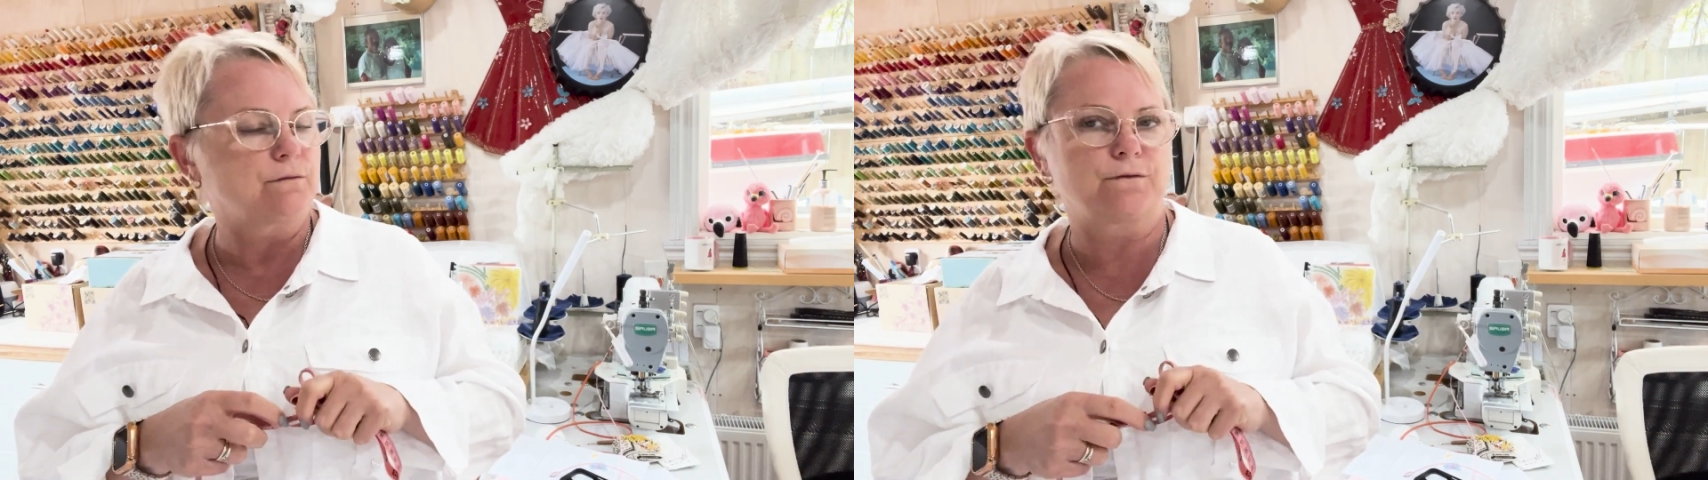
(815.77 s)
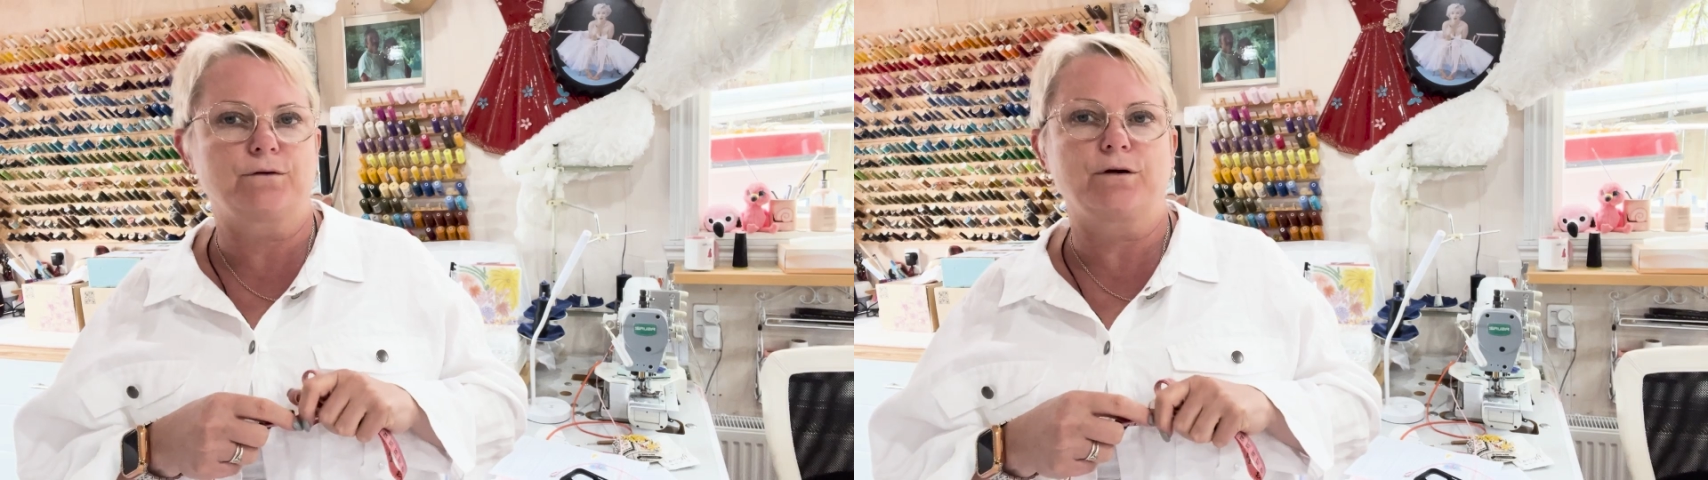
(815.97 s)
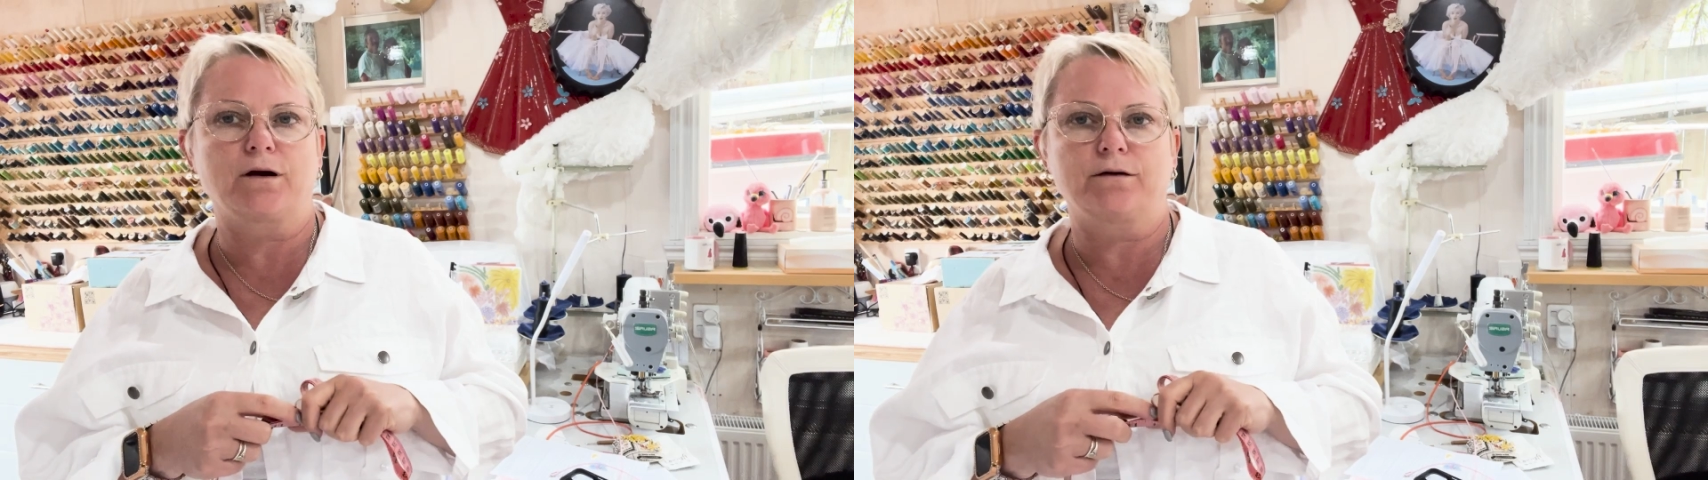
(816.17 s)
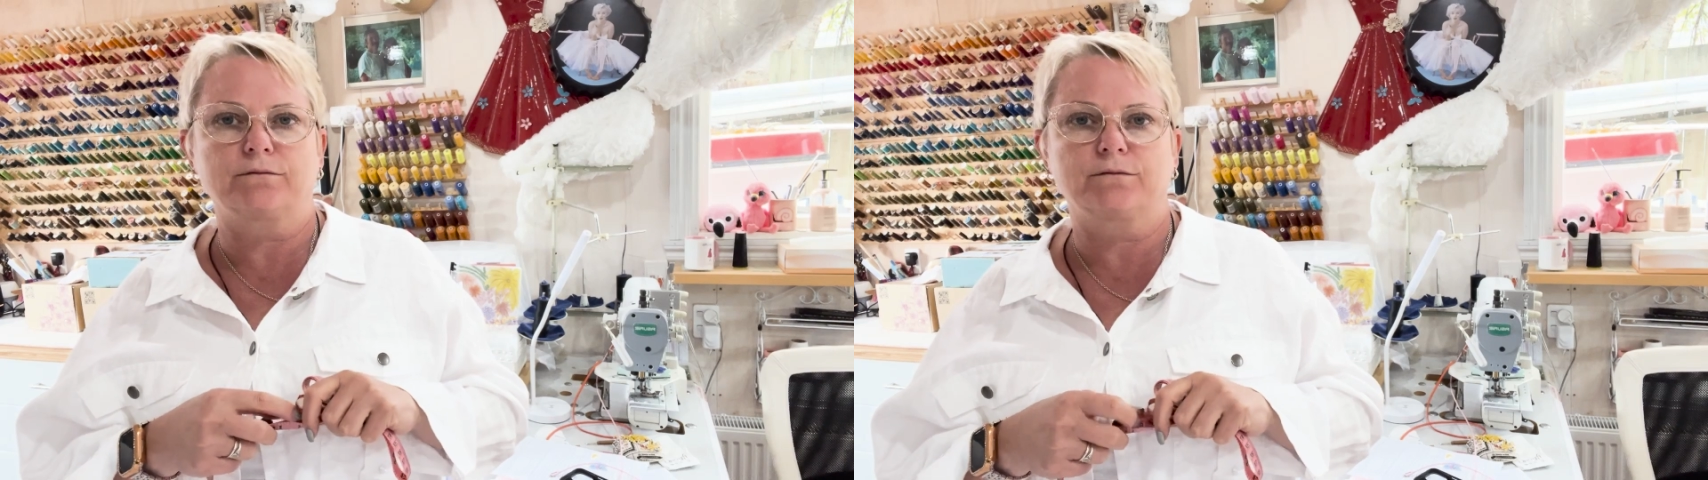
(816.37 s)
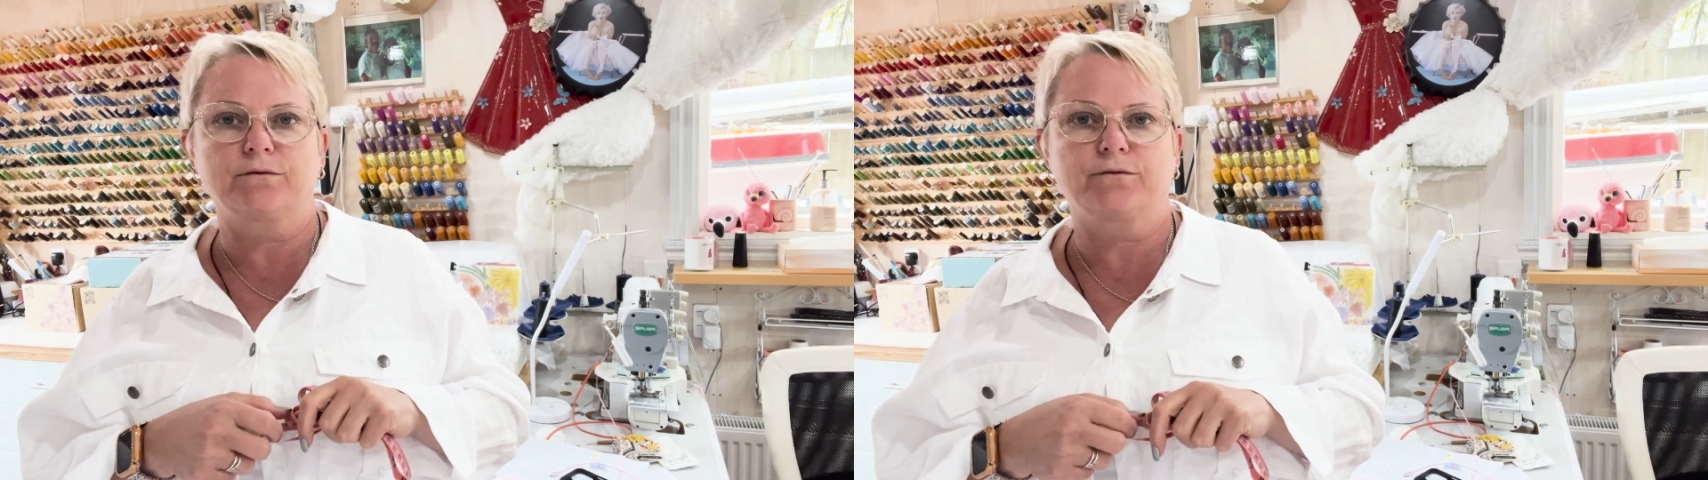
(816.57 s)
2 gone
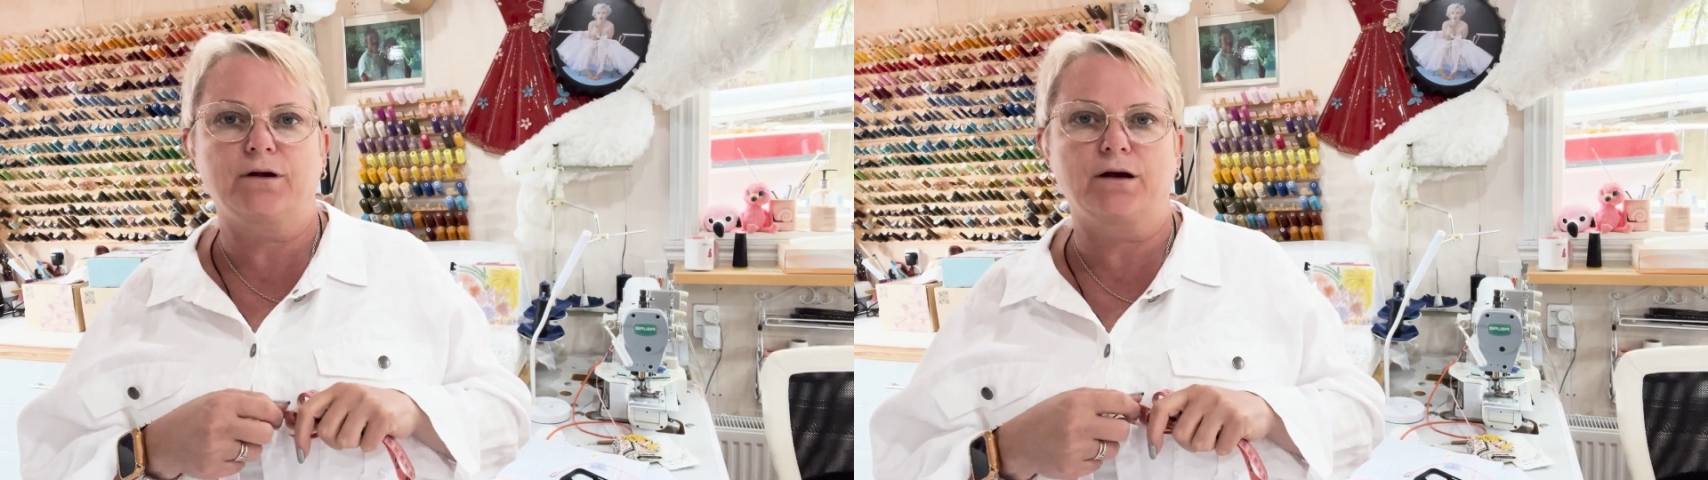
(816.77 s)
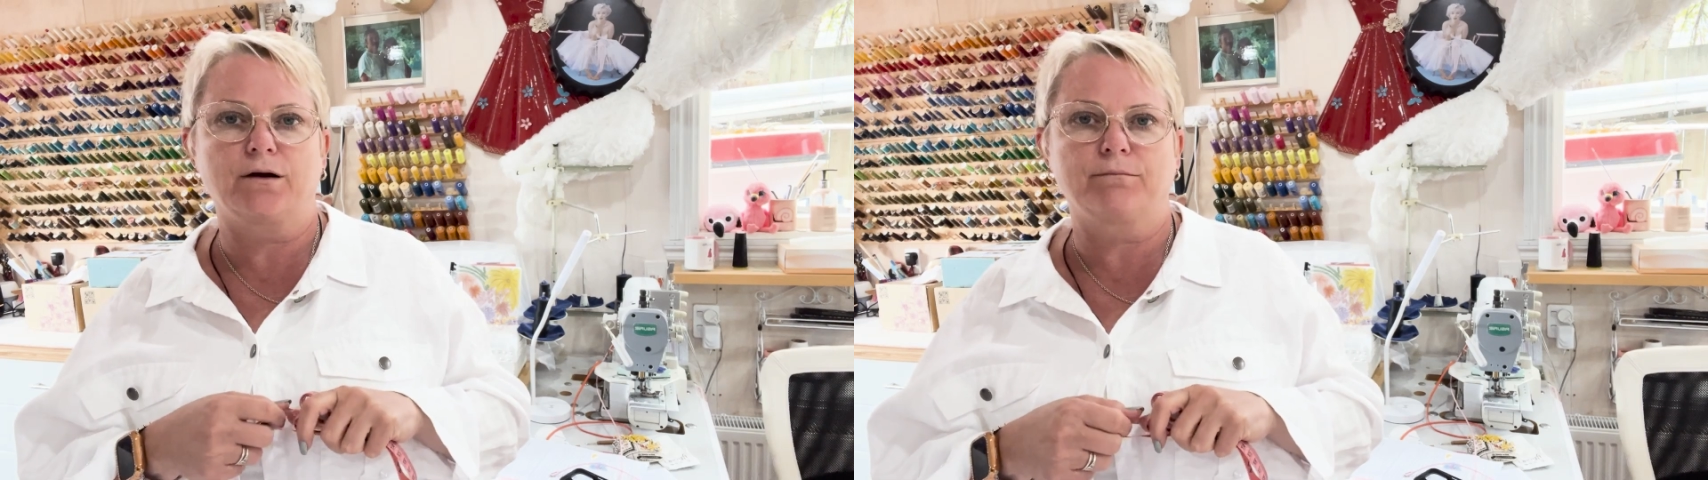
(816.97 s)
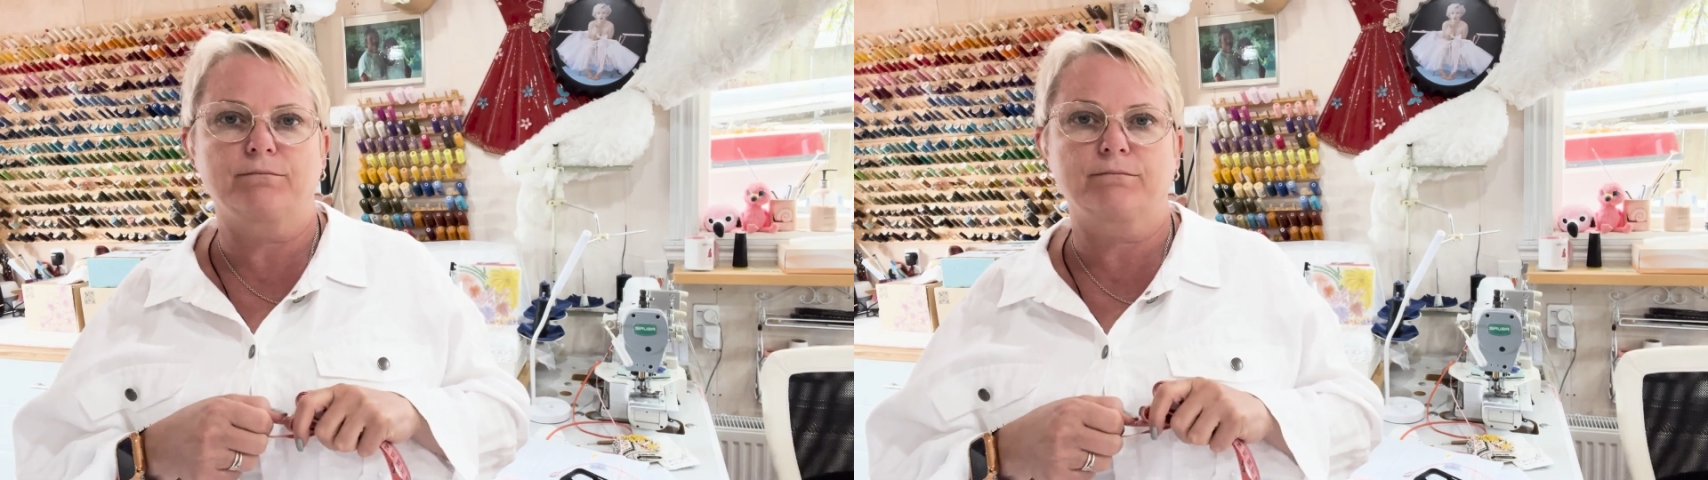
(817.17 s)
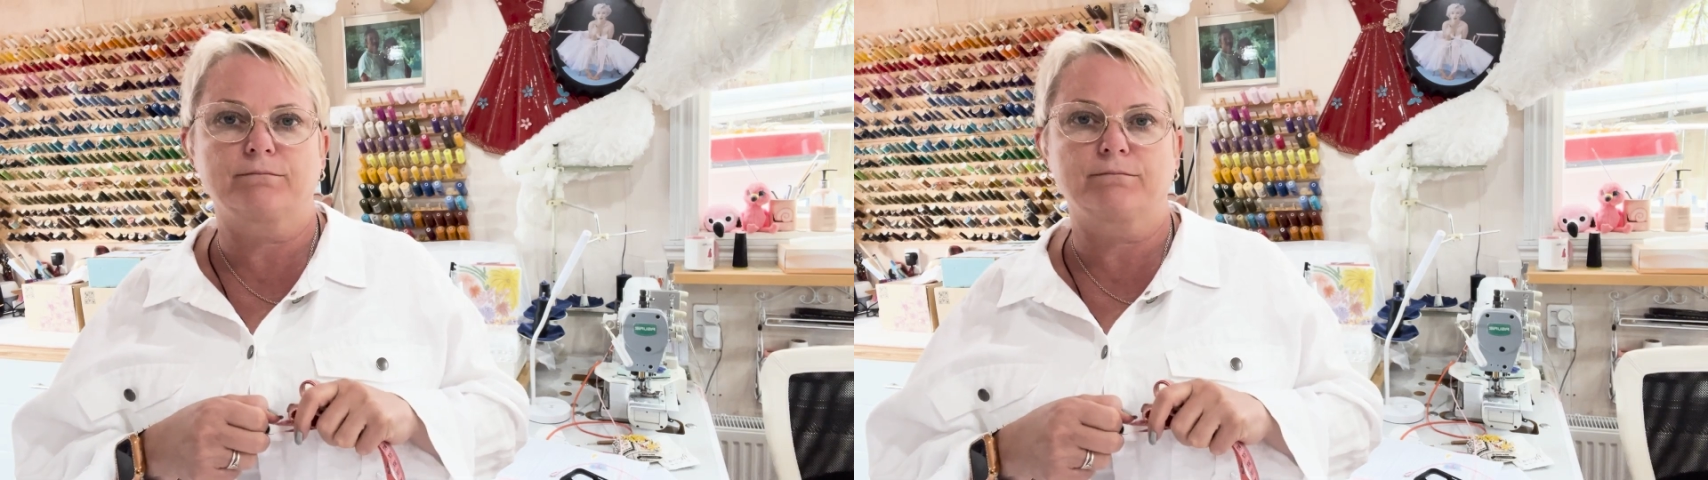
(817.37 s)
to a free home.